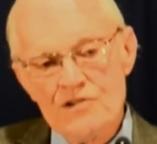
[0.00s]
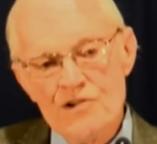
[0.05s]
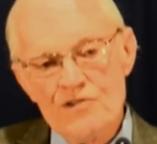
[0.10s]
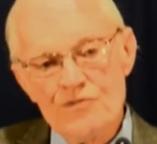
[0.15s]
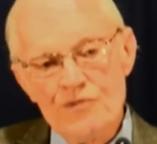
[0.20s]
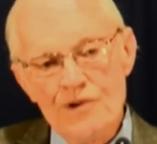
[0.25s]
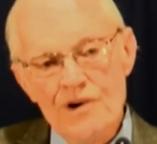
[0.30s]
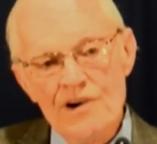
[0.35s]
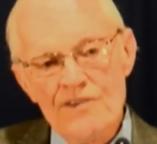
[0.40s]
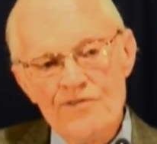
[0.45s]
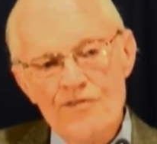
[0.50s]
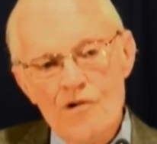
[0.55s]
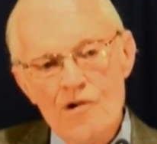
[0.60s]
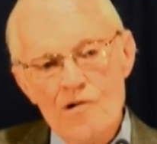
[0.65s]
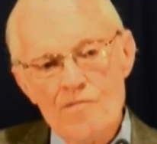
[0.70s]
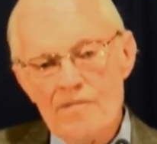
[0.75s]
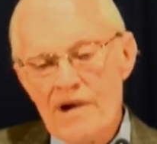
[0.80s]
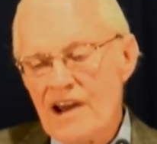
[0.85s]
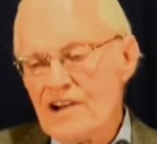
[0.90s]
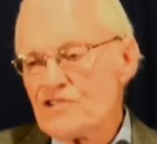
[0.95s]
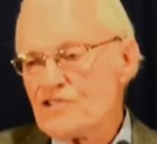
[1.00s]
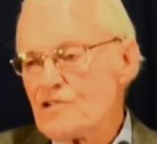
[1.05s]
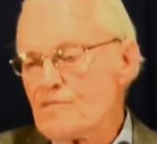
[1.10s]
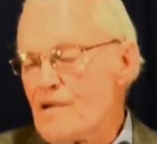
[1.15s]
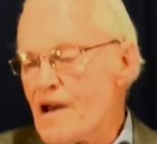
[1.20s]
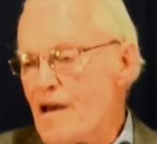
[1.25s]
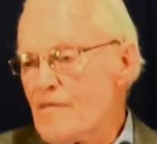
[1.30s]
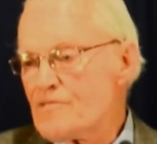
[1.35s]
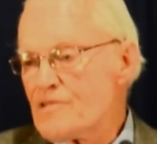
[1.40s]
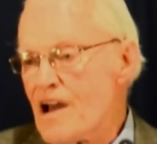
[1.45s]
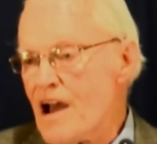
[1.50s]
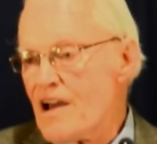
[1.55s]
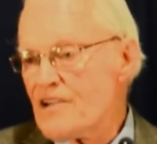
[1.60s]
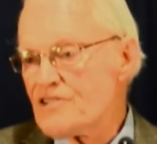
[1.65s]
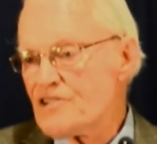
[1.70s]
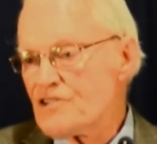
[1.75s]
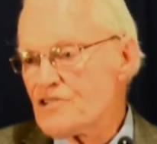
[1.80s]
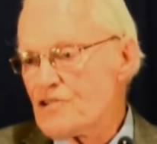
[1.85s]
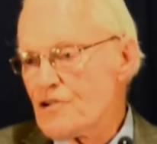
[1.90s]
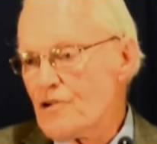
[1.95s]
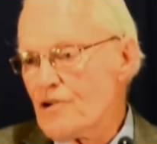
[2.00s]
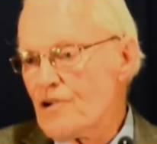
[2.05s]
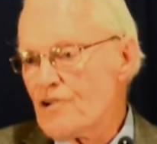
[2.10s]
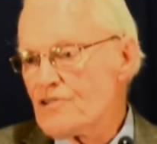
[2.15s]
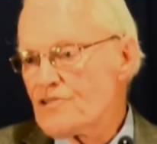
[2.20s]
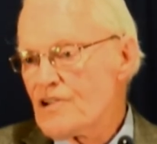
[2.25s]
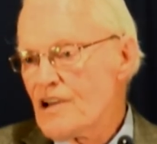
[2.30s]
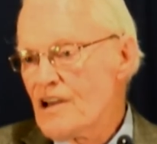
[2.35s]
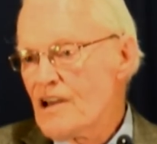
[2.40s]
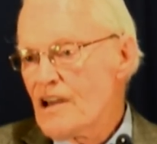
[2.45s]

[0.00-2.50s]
on three or four major baptizing tours